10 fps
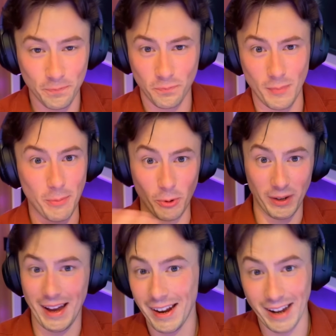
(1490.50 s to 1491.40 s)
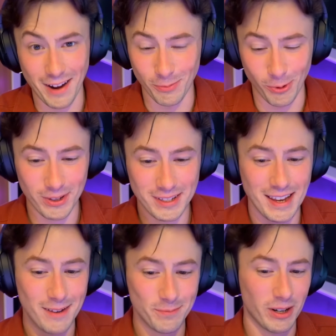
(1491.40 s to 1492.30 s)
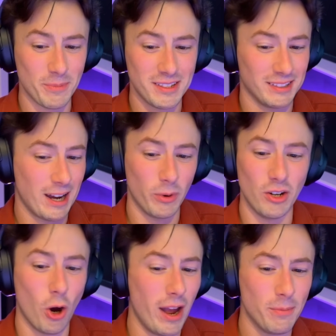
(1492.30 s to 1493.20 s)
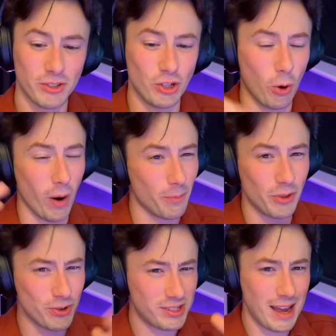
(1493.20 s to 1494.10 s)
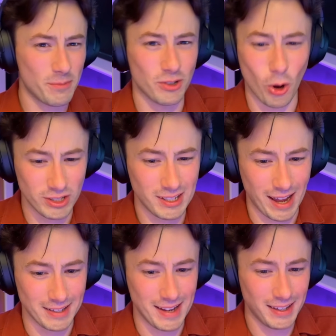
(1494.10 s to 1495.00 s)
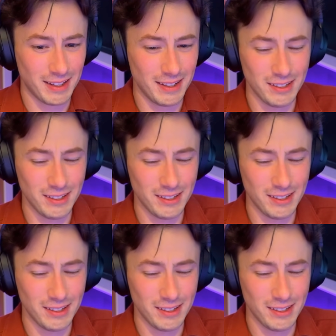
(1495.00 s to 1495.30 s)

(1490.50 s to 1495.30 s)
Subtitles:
maybe we can, I haven't bought this yet, but up until now, we're not able to go up those steps and onto that decking.